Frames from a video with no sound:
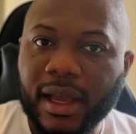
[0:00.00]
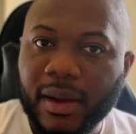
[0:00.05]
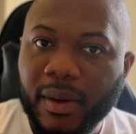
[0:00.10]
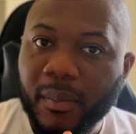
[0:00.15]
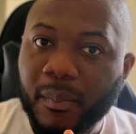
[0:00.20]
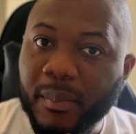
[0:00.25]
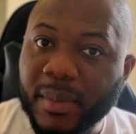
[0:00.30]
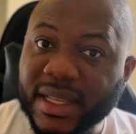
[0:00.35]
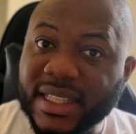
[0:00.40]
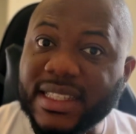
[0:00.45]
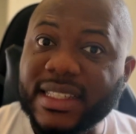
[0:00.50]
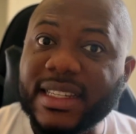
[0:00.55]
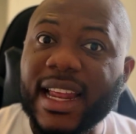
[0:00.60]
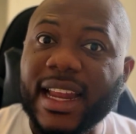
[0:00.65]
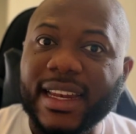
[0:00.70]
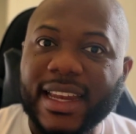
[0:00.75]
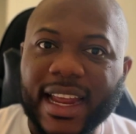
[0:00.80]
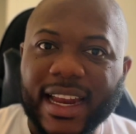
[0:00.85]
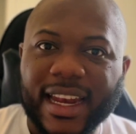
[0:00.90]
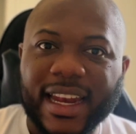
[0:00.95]
Meet the
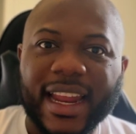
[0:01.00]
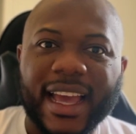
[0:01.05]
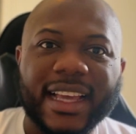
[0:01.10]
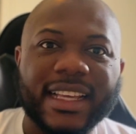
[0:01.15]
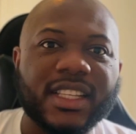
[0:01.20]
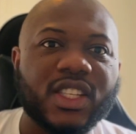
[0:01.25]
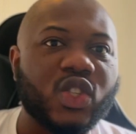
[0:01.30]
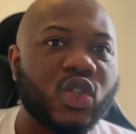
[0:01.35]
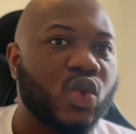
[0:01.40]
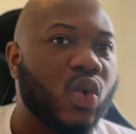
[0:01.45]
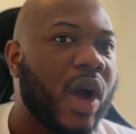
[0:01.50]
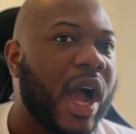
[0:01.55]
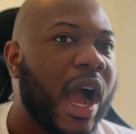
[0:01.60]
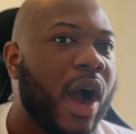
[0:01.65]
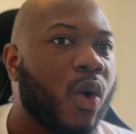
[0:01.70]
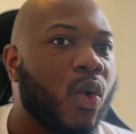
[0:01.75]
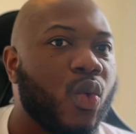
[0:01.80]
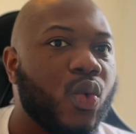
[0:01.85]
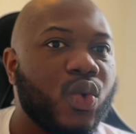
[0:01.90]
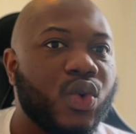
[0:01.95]
deadline. So I
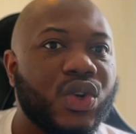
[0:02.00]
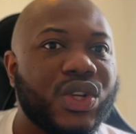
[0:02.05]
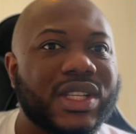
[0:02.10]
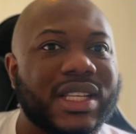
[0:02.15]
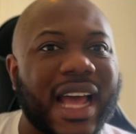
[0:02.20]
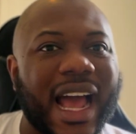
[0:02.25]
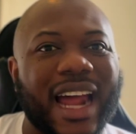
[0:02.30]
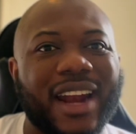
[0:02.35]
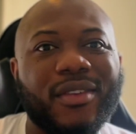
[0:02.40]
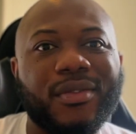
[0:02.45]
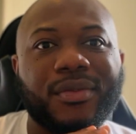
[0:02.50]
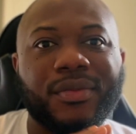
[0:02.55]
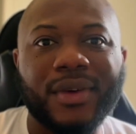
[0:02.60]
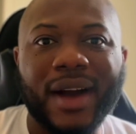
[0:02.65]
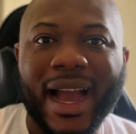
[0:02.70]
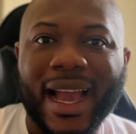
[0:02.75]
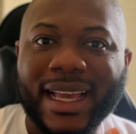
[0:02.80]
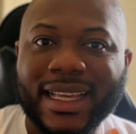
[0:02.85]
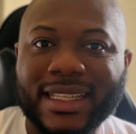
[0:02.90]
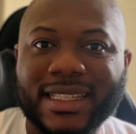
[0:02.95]
would
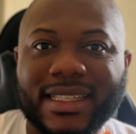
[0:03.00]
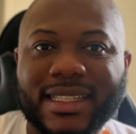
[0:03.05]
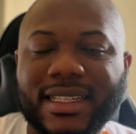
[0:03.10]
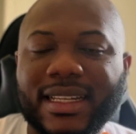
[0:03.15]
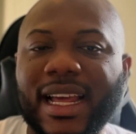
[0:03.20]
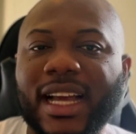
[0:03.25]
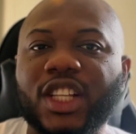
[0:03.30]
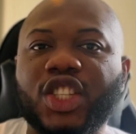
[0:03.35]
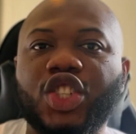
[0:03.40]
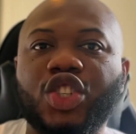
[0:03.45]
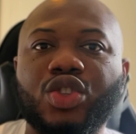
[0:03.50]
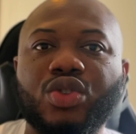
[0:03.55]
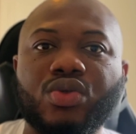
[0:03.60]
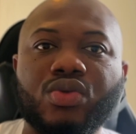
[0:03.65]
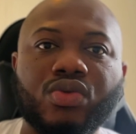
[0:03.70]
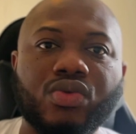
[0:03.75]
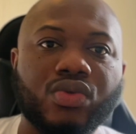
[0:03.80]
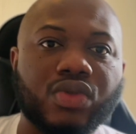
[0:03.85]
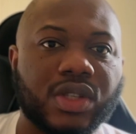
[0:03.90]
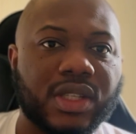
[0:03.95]
advise that
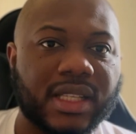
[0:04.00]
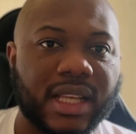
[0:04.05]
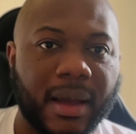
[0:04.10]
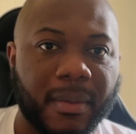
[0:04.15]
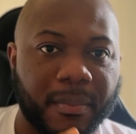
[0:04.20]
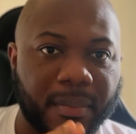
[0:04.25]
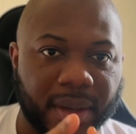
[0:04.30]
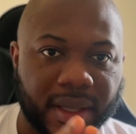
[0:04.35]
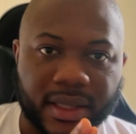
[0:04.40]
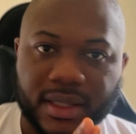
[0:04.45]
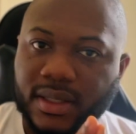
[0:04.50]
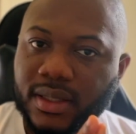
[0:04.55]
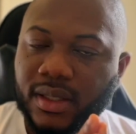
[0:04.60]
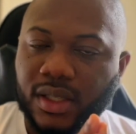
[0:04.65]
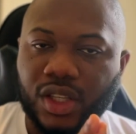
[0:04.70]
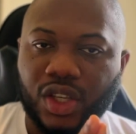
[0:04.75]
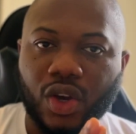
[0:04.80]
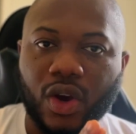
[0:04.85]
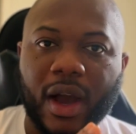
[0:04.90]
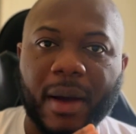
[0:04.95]
you submit
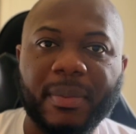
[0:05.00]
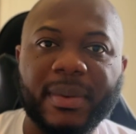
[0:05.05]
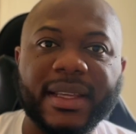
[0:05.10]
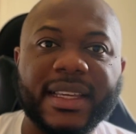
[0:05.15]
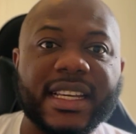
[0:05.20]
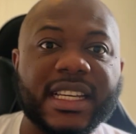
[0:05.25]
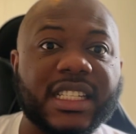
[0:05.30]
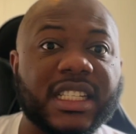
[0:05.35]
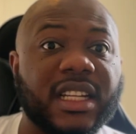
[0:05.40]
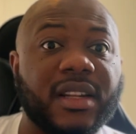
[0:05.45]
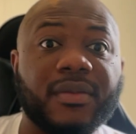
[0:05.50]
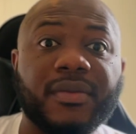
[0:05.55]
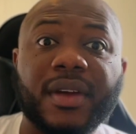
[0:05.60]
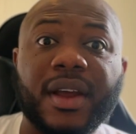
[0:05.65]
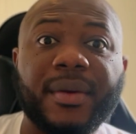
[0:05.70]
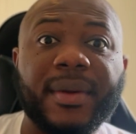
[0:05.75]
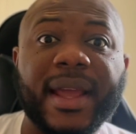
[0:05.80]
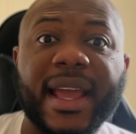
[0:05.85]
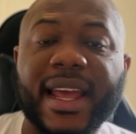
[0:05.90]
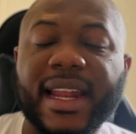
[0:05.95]
your application
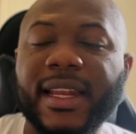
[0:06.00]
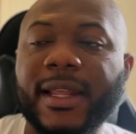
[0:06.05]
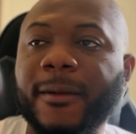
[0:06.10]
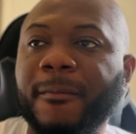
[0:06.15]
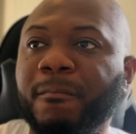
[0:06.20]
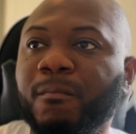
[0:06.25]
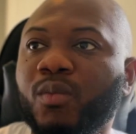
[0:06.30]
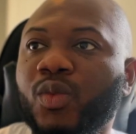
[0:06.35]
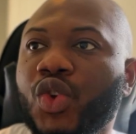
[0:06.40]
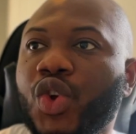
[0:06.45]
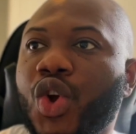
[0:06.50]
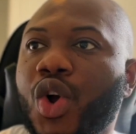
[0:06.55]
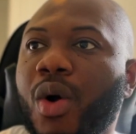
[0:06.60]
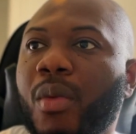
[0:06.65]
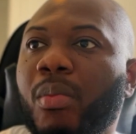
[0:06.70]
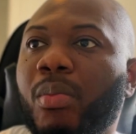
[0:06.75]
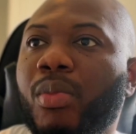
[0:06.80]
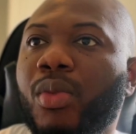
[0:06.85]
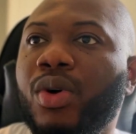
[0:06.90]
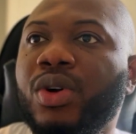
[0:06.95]
very early.
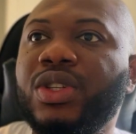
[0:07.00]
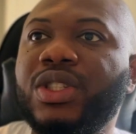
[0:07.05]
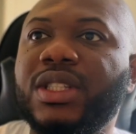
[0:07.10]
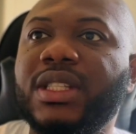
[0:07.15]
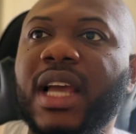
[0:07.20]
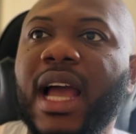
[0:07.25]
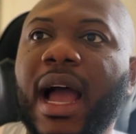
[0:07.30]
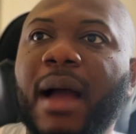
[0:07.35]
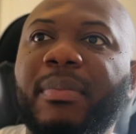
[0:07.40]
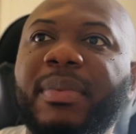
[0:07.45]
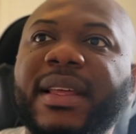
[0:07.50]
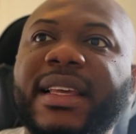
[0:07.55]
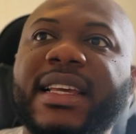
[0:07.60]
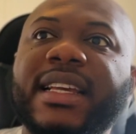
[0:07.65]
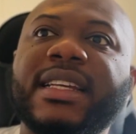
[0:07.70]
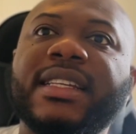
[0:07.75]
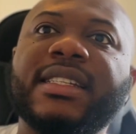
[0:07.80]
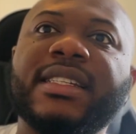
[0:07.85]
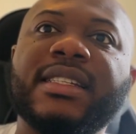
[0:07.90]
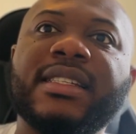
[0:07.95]
Most
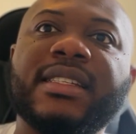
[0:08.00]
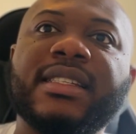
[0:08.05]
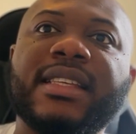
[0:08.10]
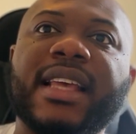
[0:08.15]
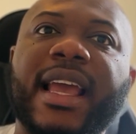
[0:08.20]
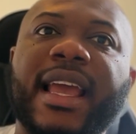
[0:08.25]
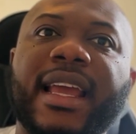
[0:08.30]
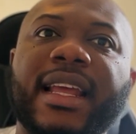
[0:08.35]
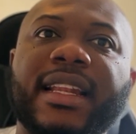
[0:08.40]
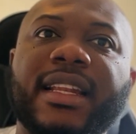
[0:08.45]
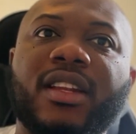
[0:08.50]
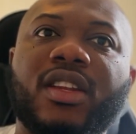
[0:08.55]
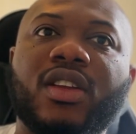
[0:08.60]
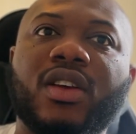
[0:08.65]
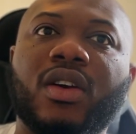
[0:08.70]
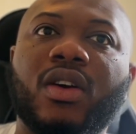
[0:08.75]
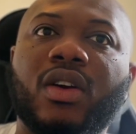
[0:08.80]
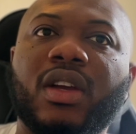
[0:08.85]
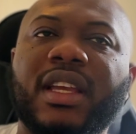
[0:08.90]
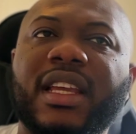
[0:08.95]
applications end
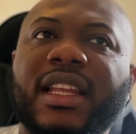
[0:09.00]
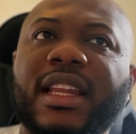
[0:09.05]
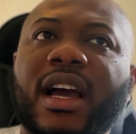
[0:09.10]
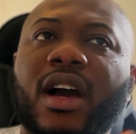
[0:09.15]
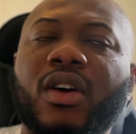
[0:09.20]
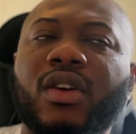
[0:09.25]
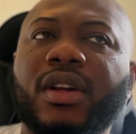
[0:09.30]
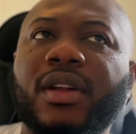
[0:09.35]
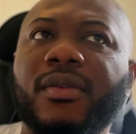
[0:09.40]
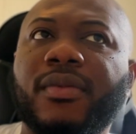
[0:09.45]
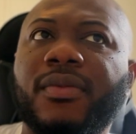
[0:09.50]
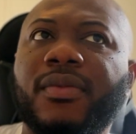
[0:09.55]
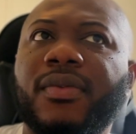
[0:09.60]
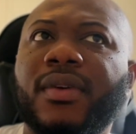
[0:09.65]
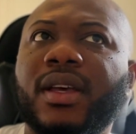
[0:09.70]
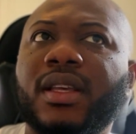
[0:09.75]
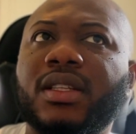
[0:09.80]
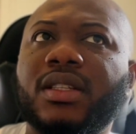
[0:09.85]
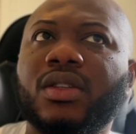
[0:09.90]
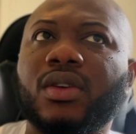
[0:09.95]
either on the
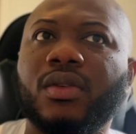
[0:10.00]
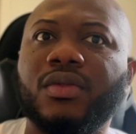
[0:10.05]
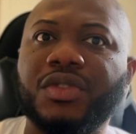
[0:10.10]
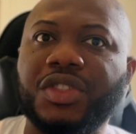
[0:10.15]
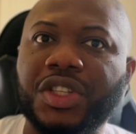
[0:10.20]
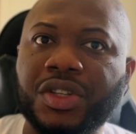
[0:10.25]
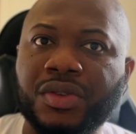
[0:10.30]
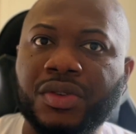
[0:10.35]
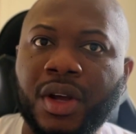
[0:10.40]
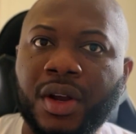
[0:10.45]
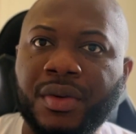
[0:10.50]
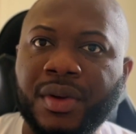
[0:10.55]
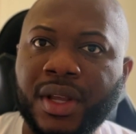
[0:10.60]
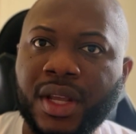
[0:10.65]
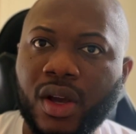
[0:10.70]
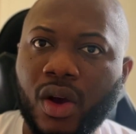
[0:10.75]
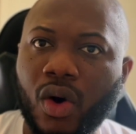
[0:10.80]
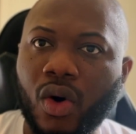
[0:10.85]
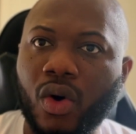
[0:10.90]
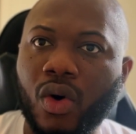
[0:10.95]
1st of January
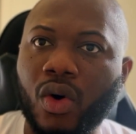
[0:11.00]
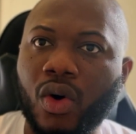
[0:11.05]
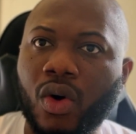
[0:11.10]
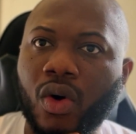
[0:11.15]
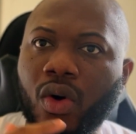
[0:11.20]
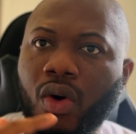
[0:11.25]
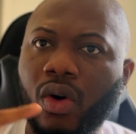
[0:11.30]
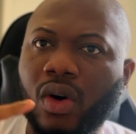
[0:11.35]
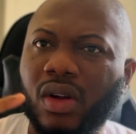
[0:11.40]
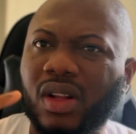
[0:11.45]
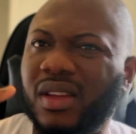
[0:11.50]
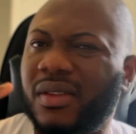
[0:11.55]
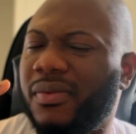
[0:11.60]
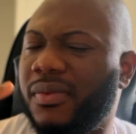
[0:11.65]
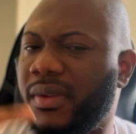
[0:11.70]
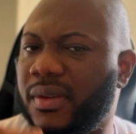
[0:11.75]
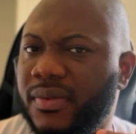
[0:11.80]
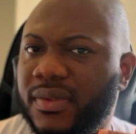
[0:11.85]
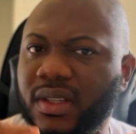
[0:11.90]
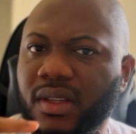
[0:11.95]
or the
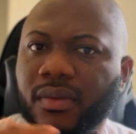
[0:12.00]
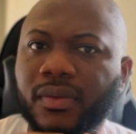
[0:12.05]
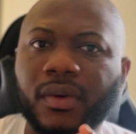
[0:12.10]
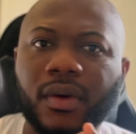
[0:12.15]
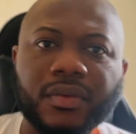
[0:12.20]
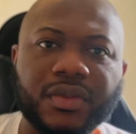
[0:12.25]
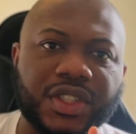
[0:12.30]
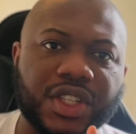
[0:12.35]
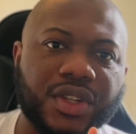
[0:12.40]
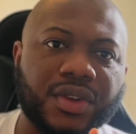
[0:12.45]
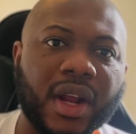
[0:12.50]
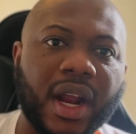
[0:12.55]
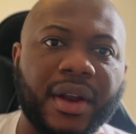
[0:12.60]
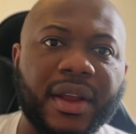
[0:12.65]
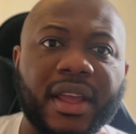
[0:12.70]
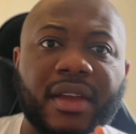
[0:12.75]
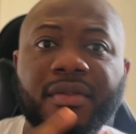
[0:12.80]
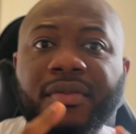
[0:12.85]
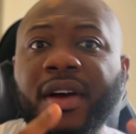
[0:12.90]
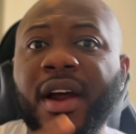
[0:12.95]
15th of
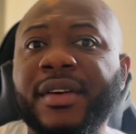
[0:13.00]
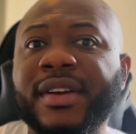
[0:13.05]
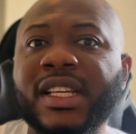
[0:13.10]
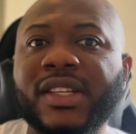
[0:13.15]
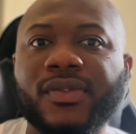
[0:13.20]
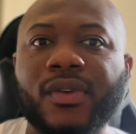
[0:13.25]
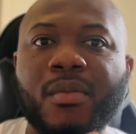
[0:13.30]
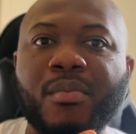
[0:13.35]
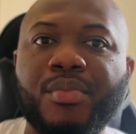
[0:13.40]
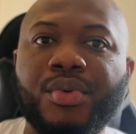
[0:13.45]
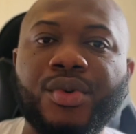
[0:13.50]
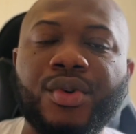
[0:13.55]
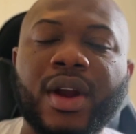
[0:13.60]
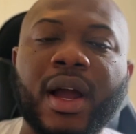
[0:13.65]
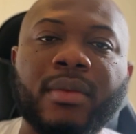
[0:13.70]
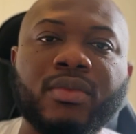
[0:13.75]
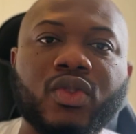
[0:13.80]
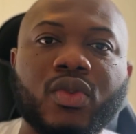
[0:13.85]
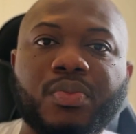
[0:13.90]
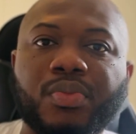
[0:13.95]
January. It varies from
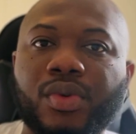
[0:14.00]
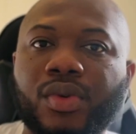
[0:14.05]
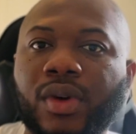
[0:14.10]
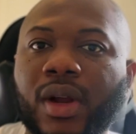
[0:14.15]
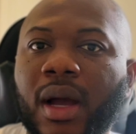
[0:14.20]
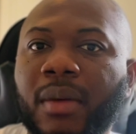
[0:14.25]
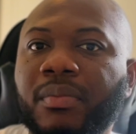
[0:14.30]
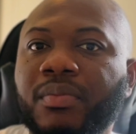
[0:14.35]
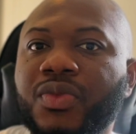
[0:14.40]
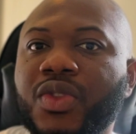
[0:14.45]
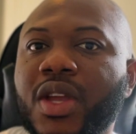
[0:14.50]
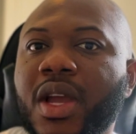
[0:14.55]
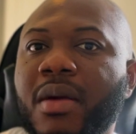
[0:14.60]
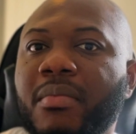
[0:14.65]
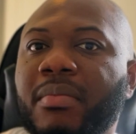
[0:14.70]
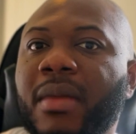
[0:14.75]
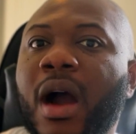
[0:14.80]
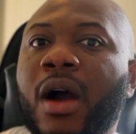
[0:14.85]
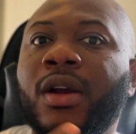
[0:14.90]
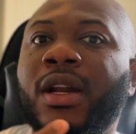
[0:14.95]
program to program.
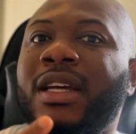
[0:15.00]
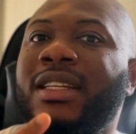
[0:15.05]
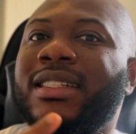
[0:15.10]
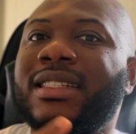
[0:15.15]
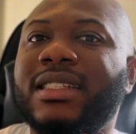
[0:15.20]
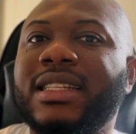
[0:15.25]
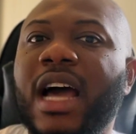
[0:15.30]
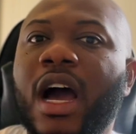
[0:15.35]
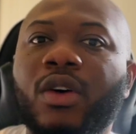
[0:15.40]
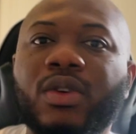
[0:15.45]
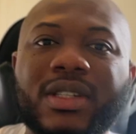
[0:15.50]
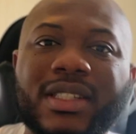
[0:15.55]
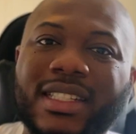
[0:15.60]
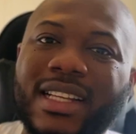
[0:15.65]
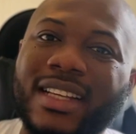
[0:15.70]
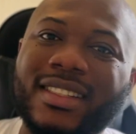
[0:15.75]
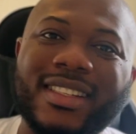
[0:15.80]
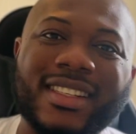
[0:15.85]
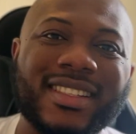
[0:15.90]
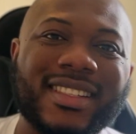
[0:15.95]
But I would
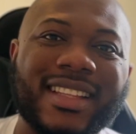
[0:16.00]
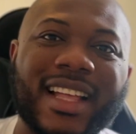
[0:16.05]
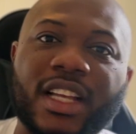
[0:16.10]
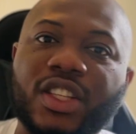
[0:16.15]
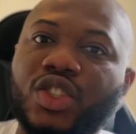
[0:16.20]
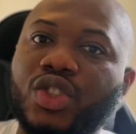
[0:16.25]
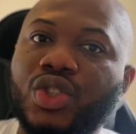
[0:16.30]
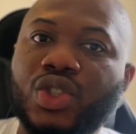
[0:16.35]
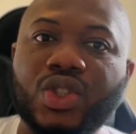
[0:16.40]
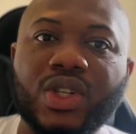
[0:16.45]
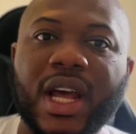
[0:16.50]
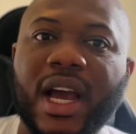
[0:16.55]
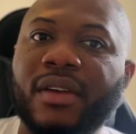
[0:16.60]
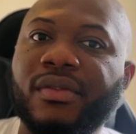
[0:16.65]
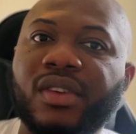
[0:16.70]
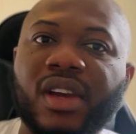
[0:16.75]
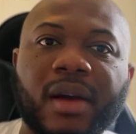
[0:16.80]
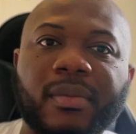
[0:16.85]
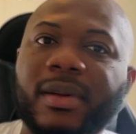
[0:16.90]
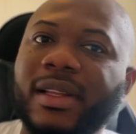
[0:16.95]
suggest that you should have
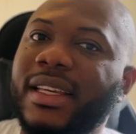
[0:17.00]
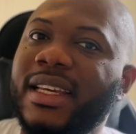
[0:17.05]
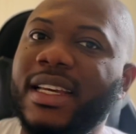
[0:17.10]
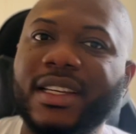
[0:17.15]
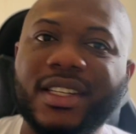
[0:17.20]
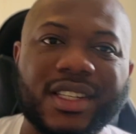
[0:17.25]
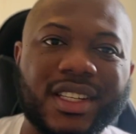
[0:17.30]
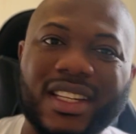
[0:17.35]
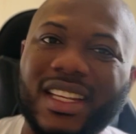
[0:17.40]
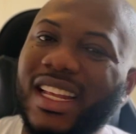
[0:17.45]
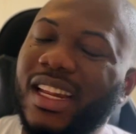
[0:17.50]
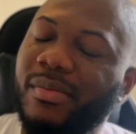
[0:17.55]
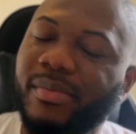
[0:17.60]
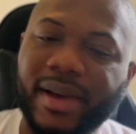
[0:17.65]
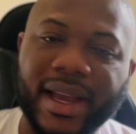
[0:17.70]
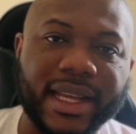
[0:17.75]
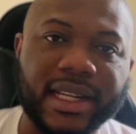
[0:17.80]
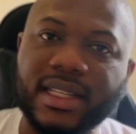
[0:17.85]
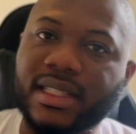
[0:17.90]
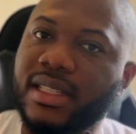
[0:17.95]
your application in
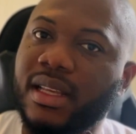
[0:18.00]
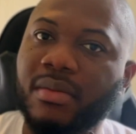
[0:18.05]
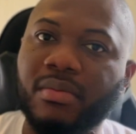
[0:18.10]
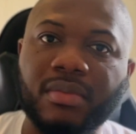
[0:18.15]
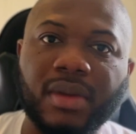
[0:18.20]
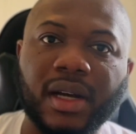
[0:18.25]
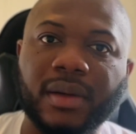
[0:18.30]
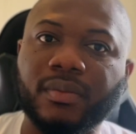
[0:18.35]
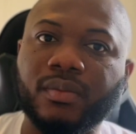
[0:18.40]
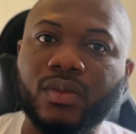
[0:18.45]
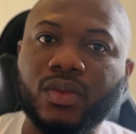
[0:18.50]
by December.